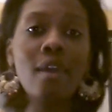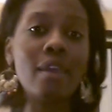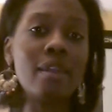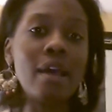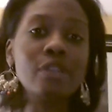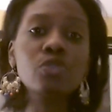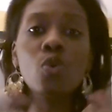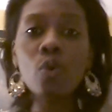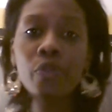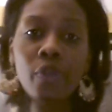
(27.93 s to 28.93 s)
and I
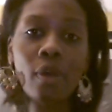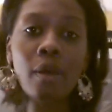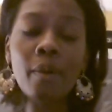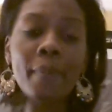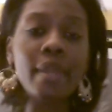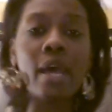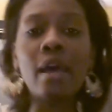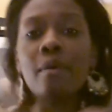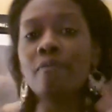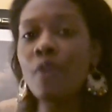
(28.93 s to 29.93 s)
scored them and
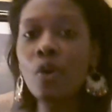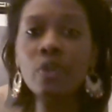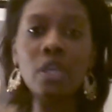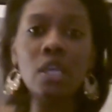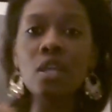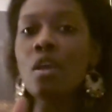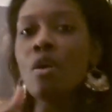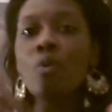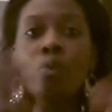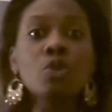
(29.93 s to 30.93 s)
I voted
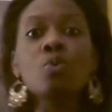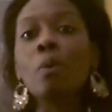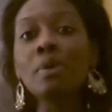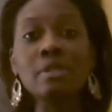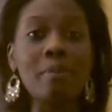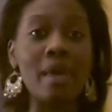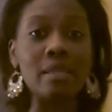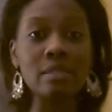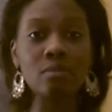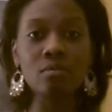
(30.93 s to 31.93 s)
which one was the
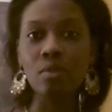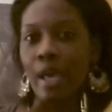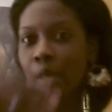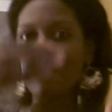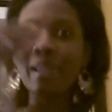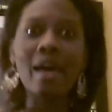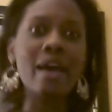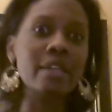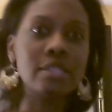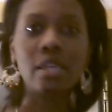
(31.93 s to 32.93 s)
best. Like a
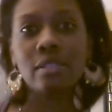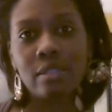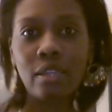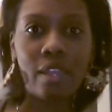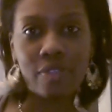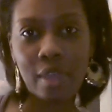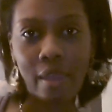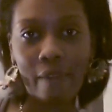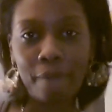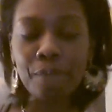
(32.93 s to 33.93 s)
blind tasting at
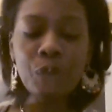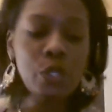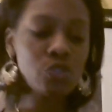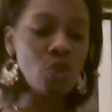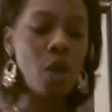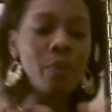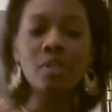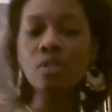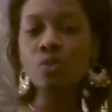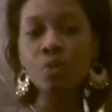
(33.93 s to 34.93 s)
that. So I
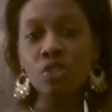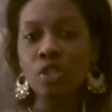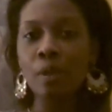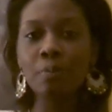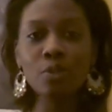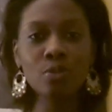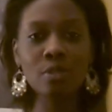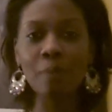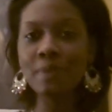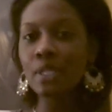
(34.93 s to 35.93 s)
wanted to switch it up and do
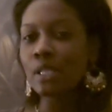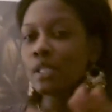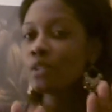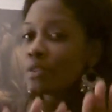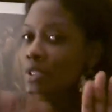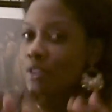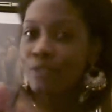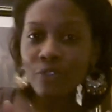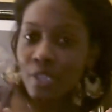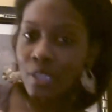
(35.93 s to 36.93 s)
something a little
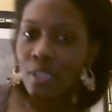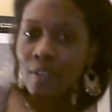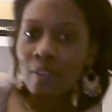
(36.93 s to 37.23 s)
different